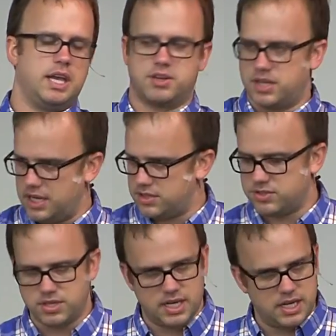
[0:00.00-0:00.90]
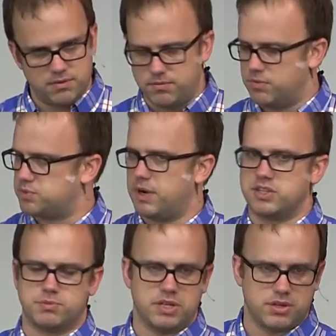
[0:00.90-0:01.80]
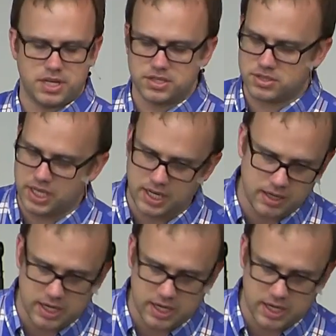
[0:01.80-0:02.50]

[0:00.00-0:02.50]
He had kids, he had responsibilities.